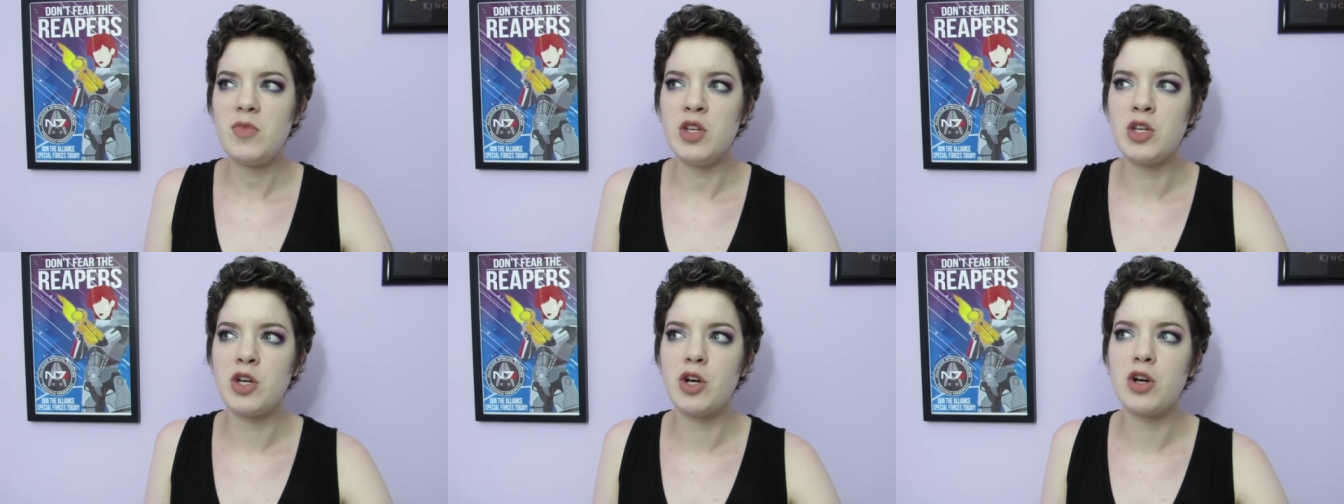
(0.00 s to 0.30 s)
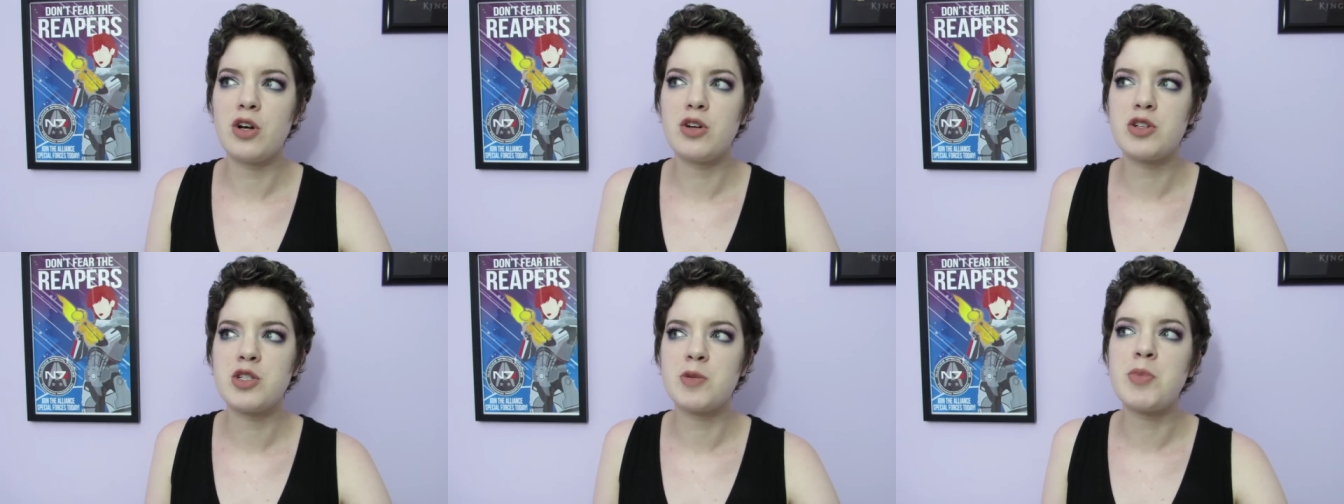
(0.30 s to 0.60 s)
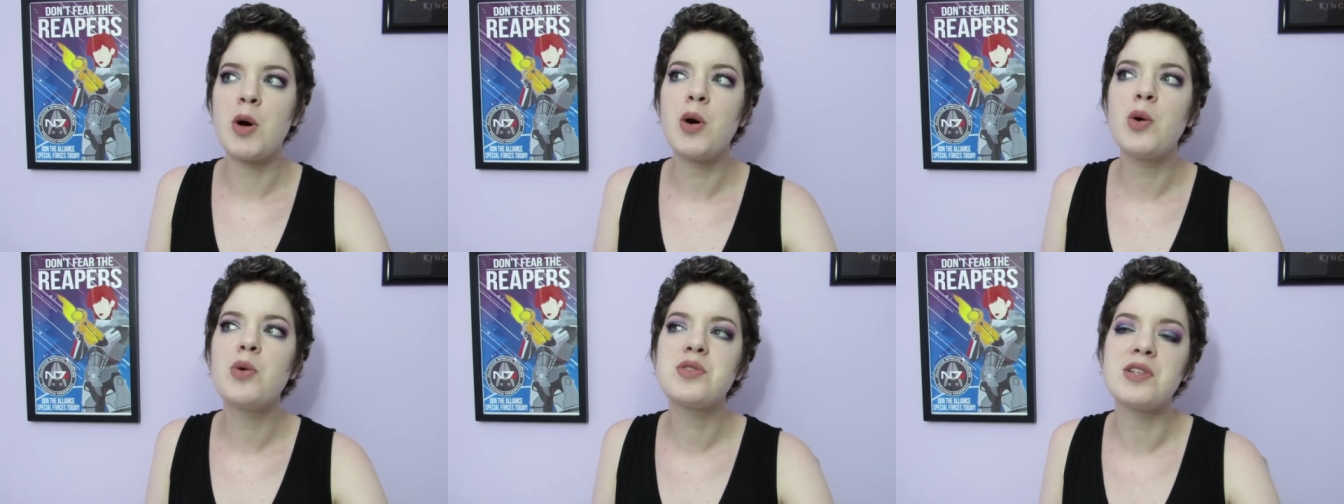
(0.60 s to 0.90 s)
you're
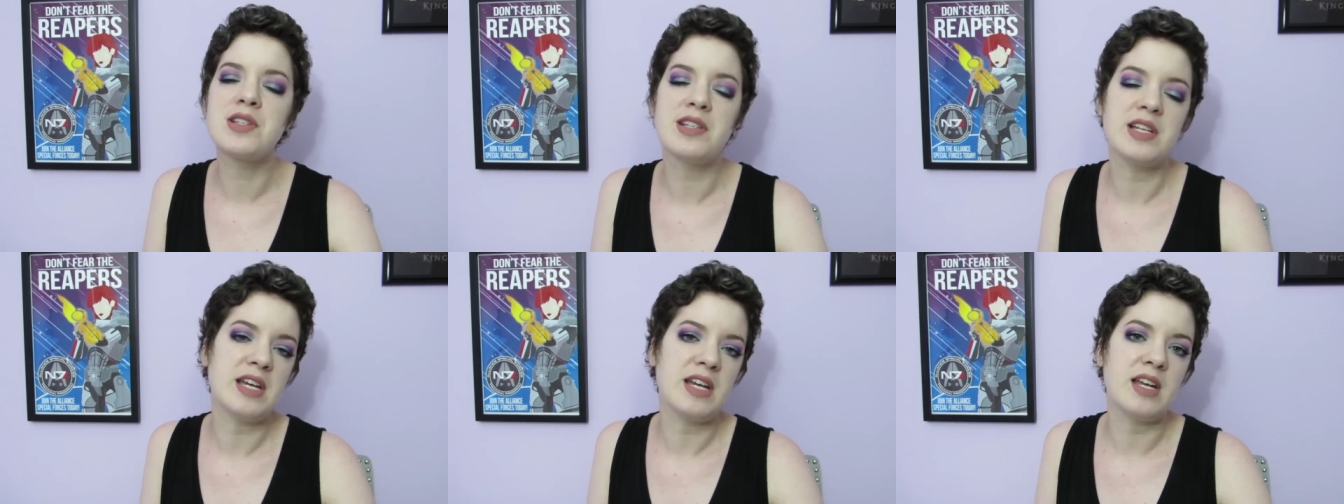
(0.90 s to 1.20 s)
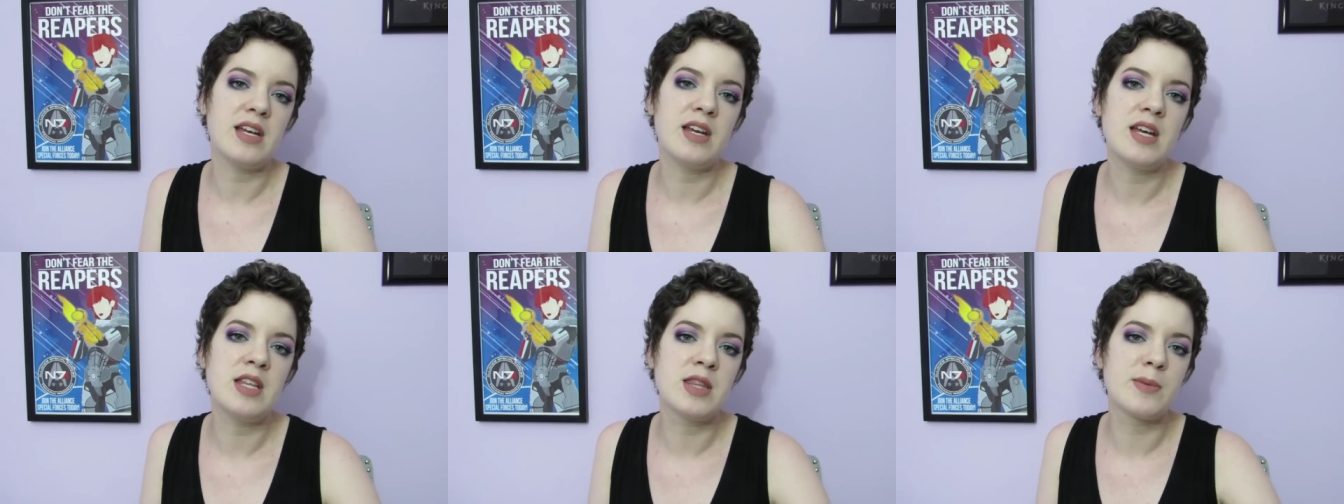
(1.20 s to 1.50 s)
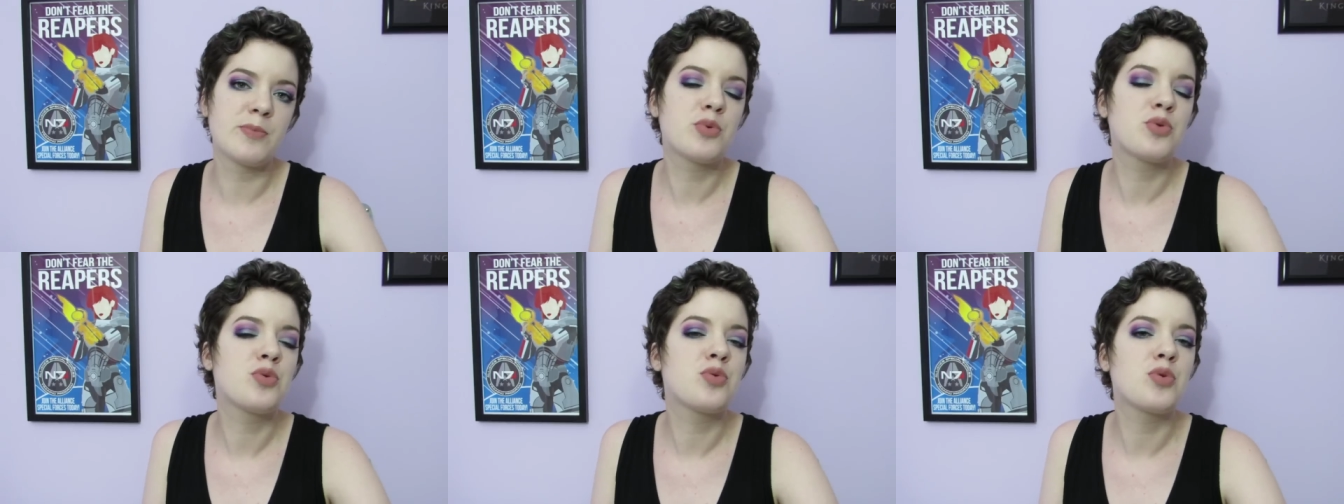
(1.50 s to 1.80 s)
supposedly in
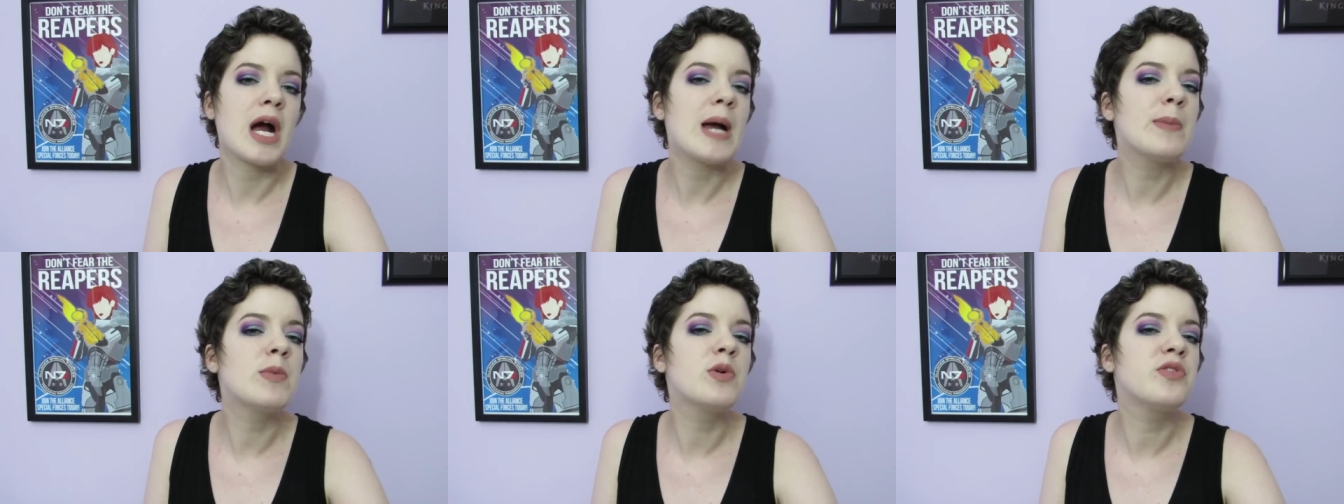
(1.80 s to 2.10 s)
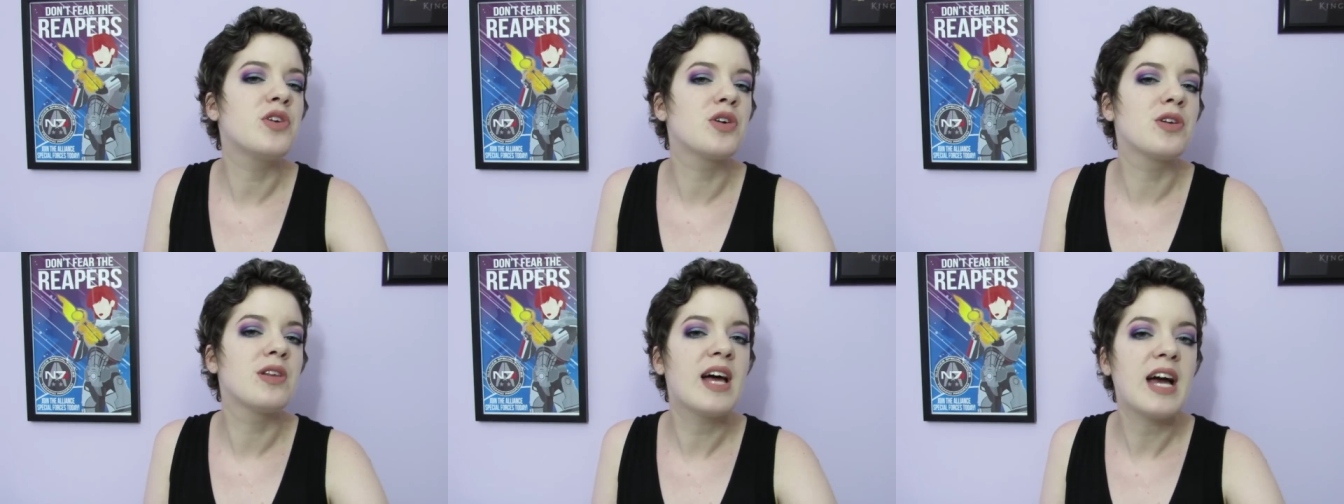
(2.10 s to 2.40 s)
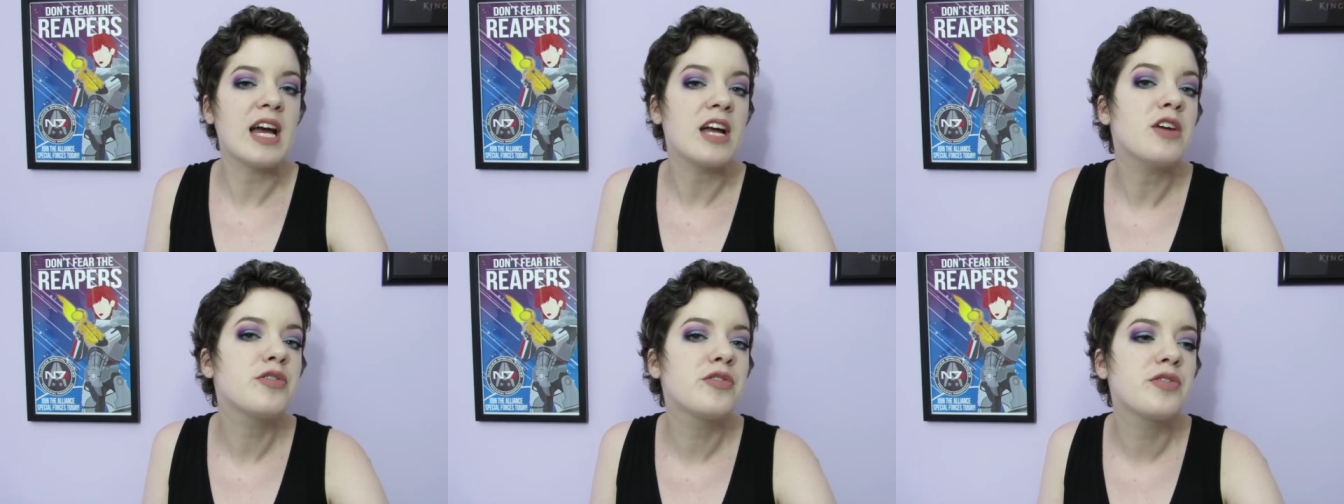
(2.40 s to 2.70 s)
the prime of your
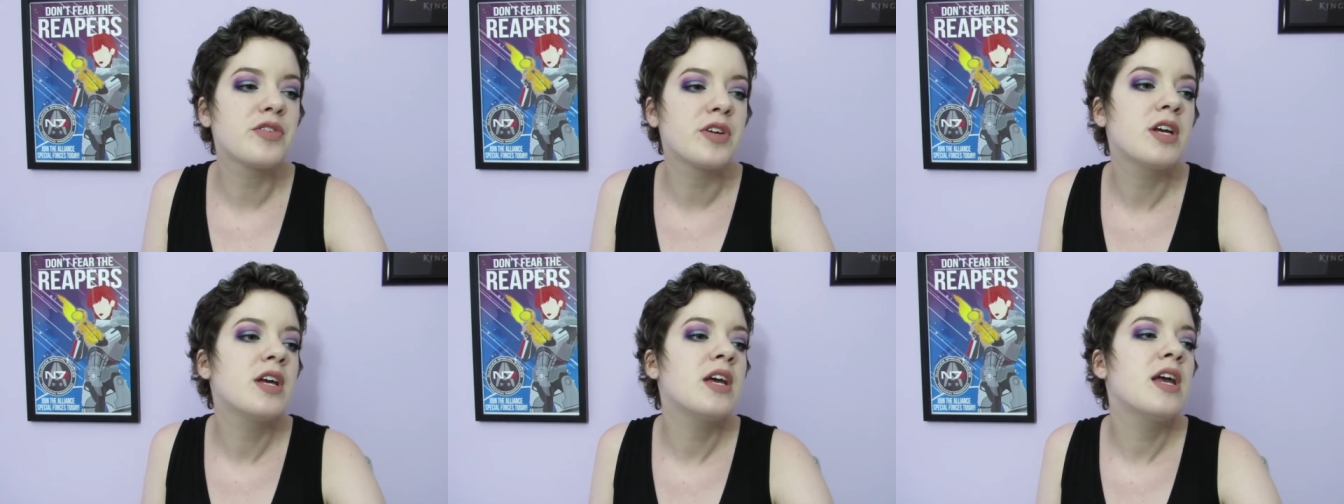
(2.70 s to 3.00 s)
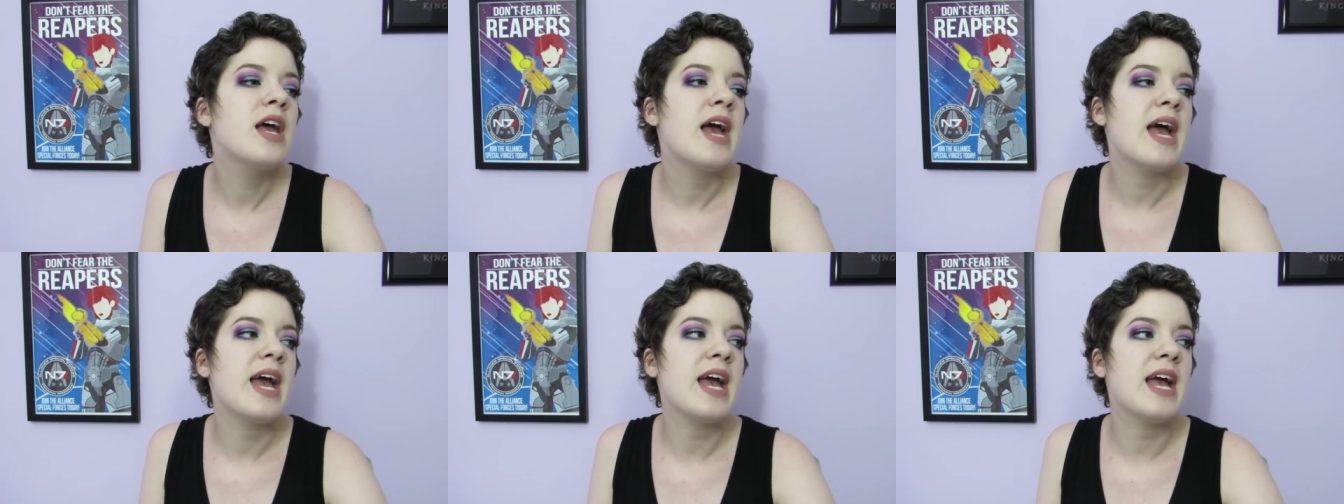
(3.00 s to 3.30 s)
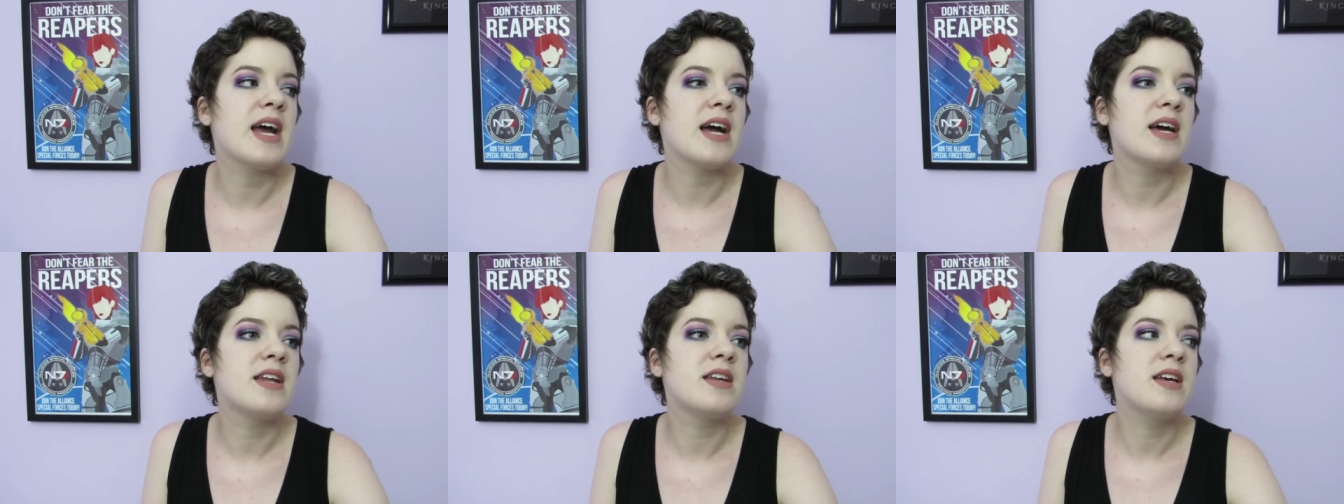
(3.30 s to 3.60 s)
life,
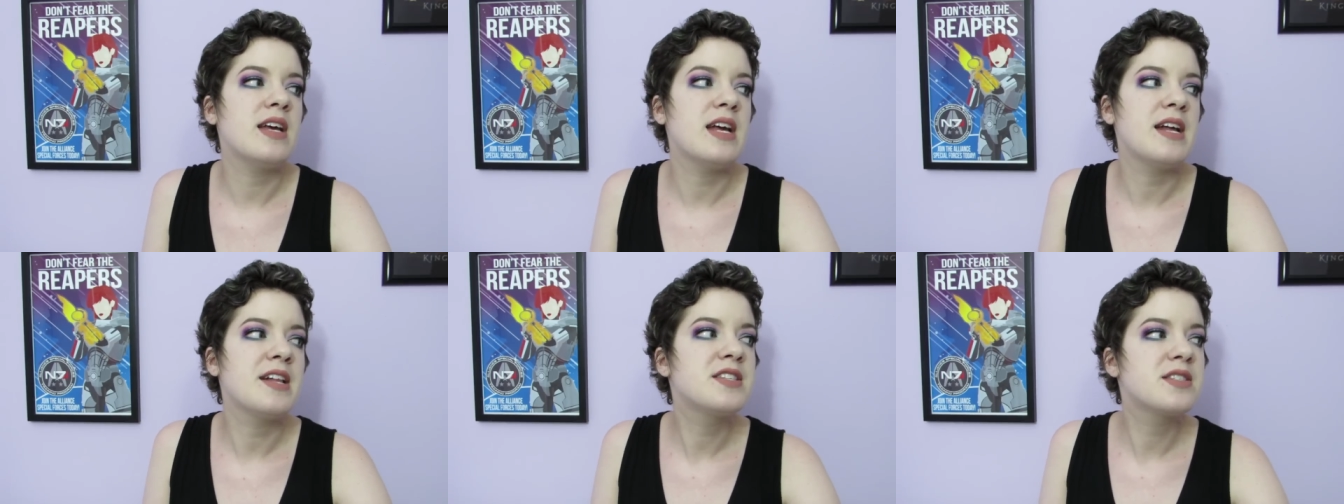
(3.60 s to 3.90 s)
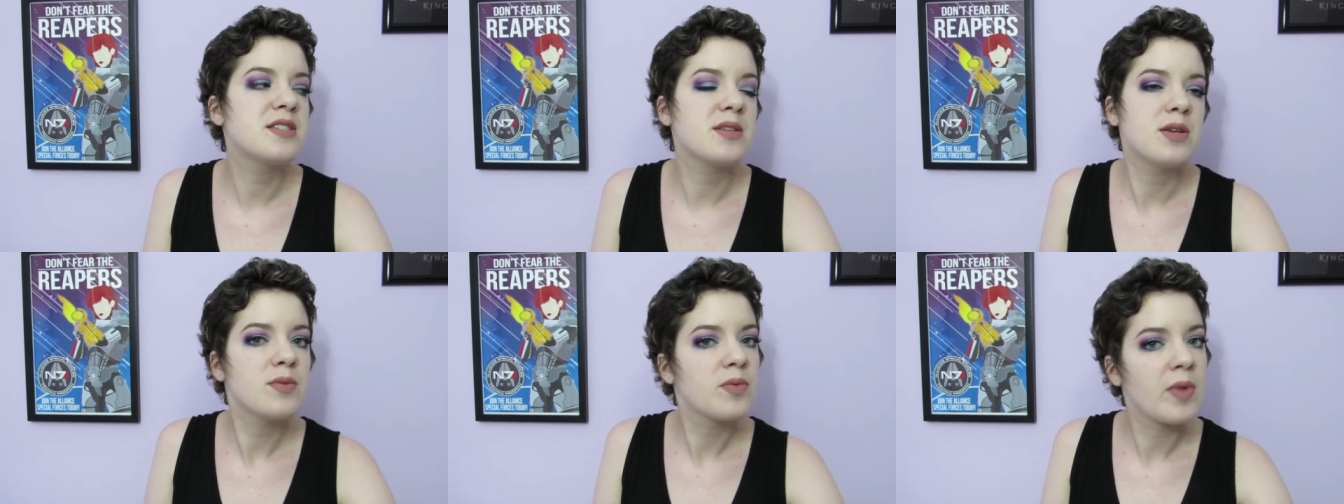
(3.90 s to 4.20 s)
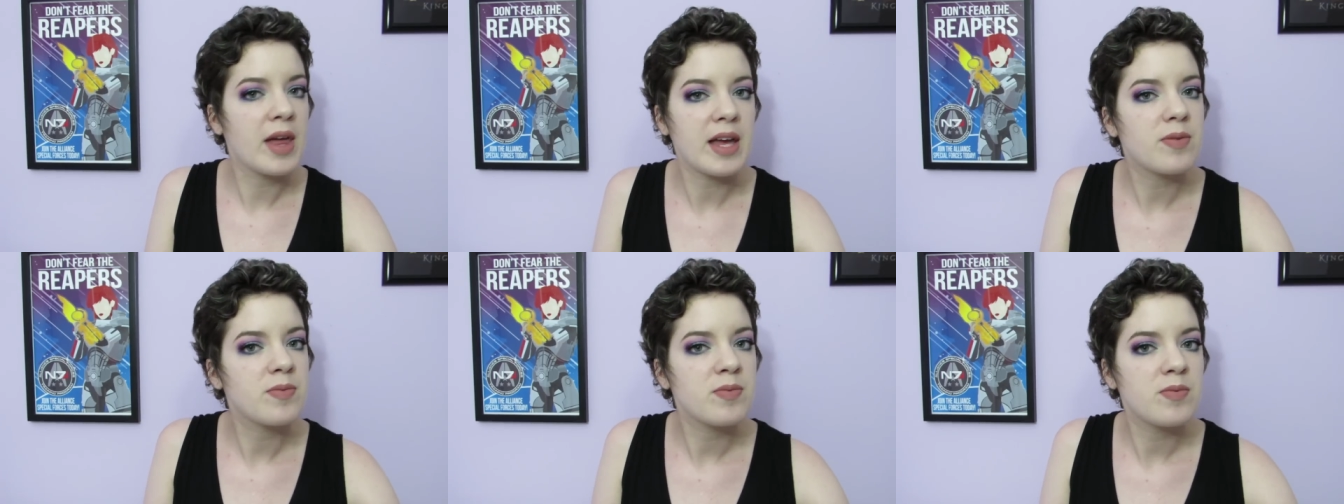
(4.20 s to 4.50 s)
and it's
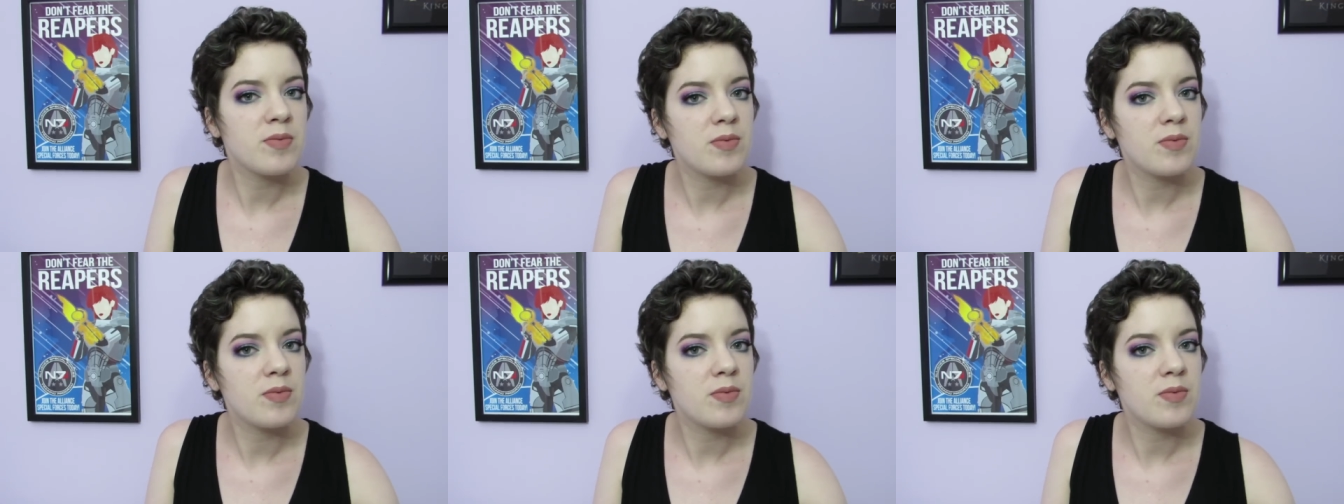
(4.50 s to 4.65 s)
like,